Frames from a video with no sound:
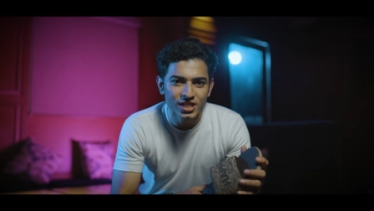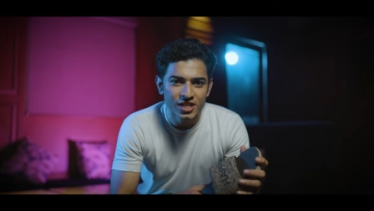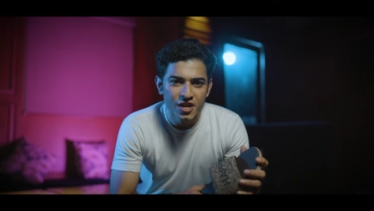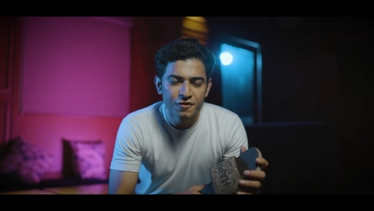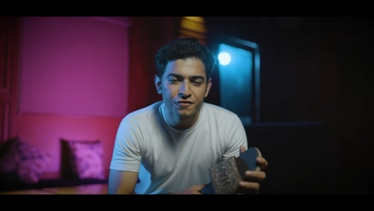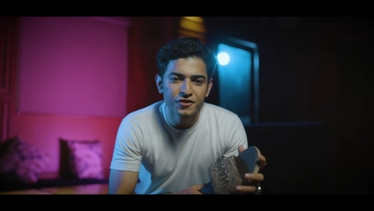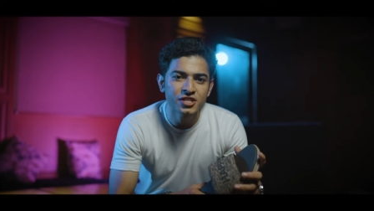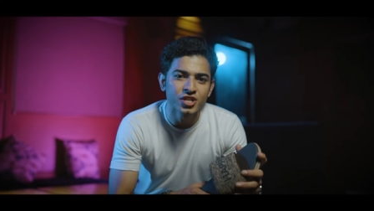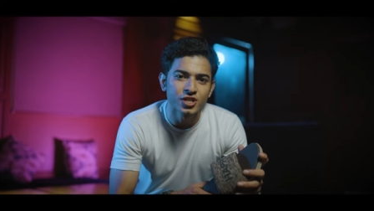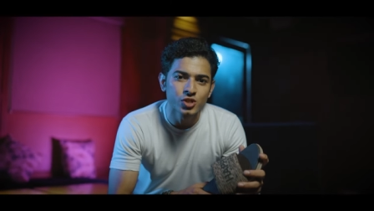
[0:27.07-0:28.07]
knit
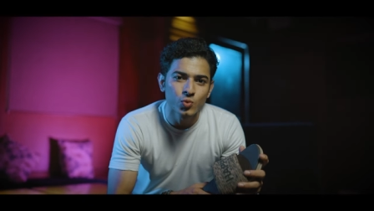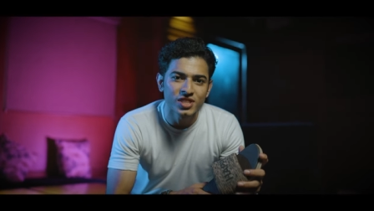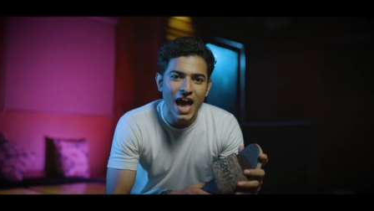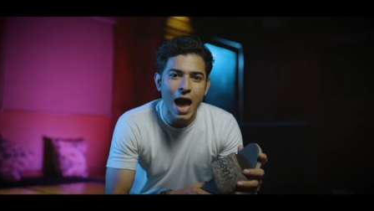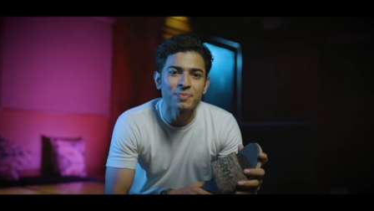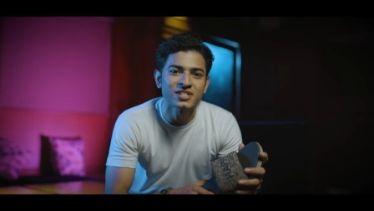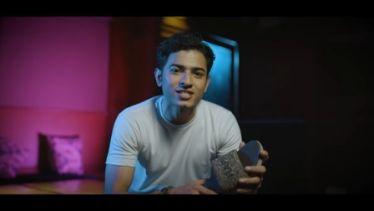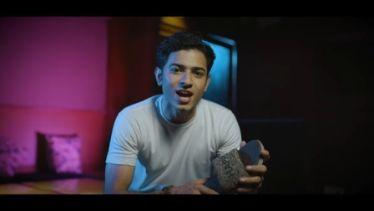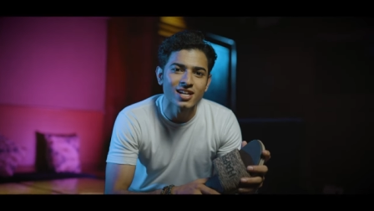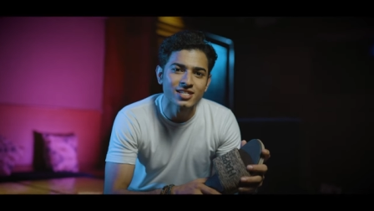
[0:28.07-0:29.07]
features with
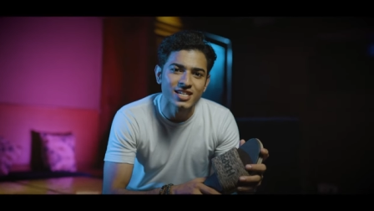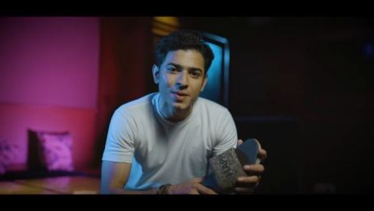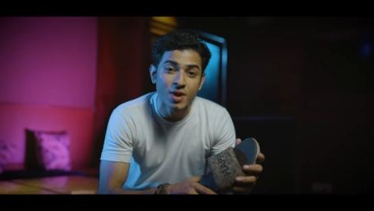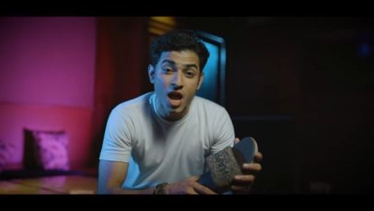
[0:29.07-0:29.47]
happenstance name